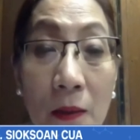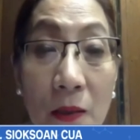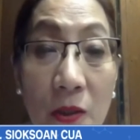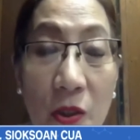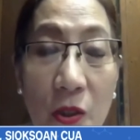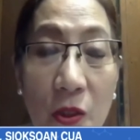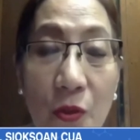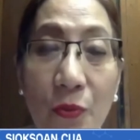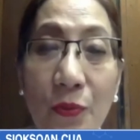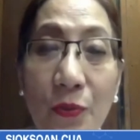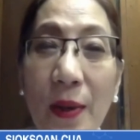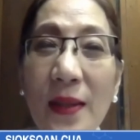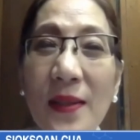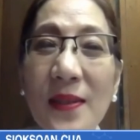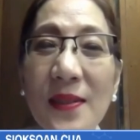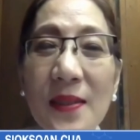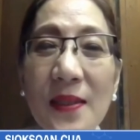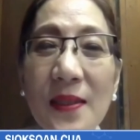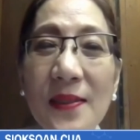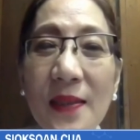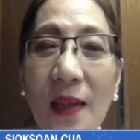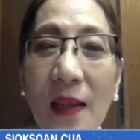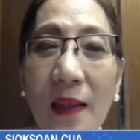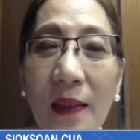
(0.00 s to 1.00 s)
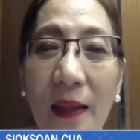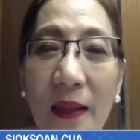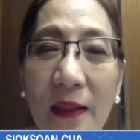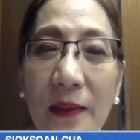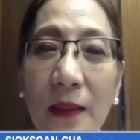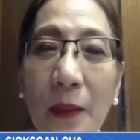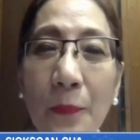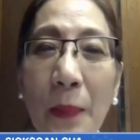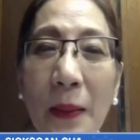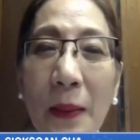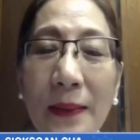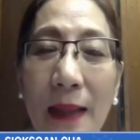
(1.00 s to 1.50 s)
children is a
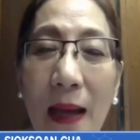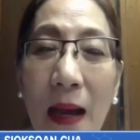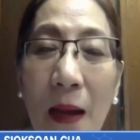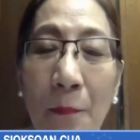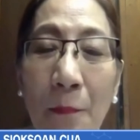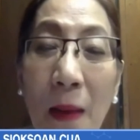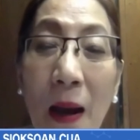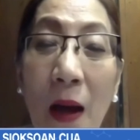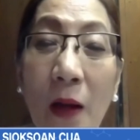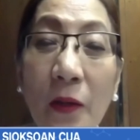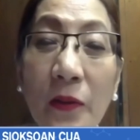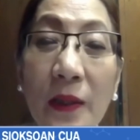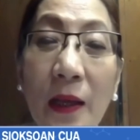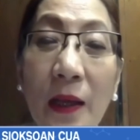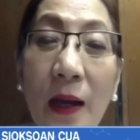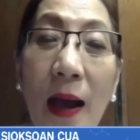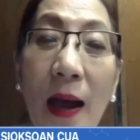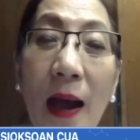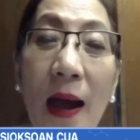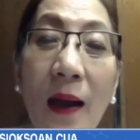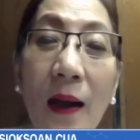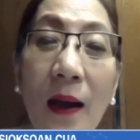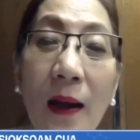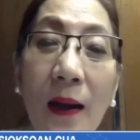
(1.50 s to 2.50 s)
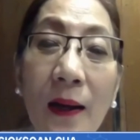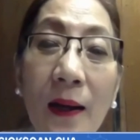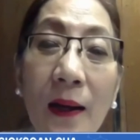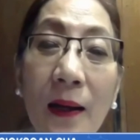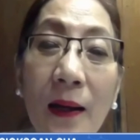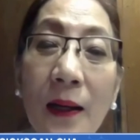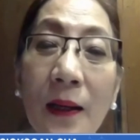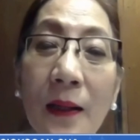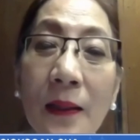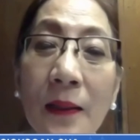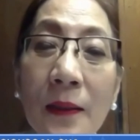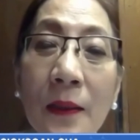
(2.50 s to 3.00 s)
little bit about the
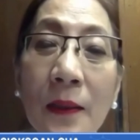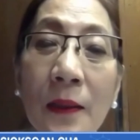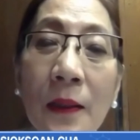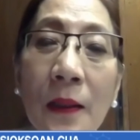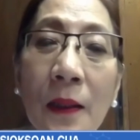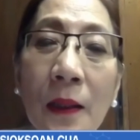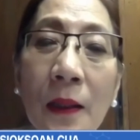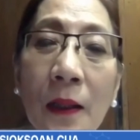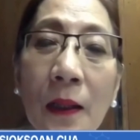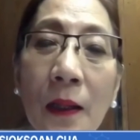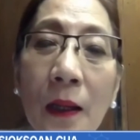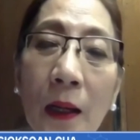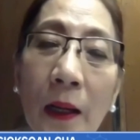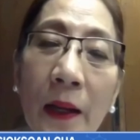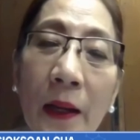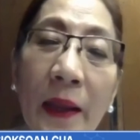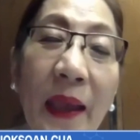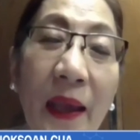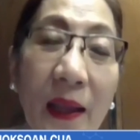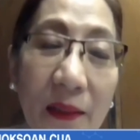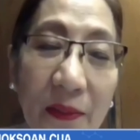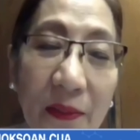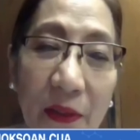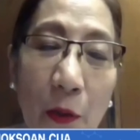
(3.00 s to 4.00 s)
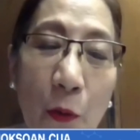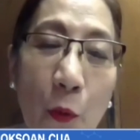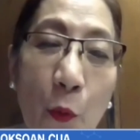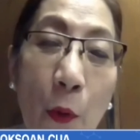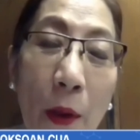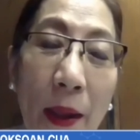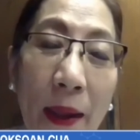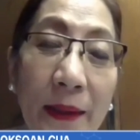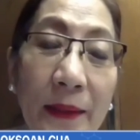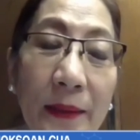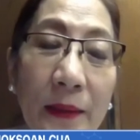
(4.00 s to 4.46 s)
healthy weight.